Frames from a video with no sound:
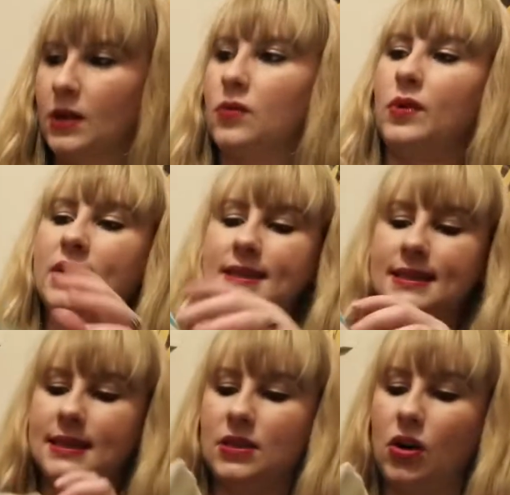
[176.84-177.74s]
What
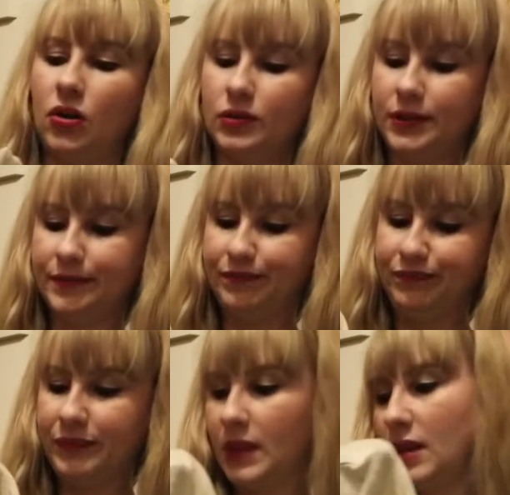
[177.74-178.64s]
is this called?
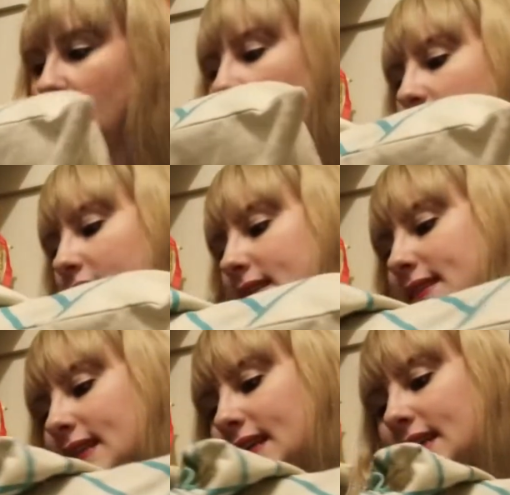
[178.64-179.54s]

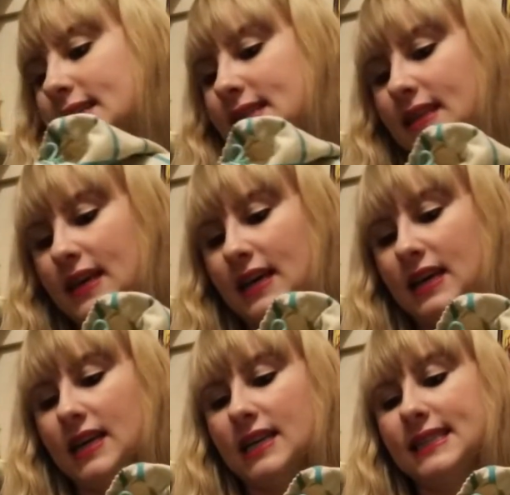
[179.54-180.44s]
This is
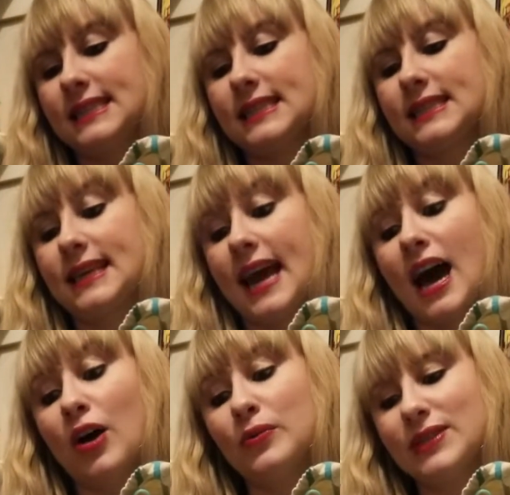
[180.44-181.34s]
the Scout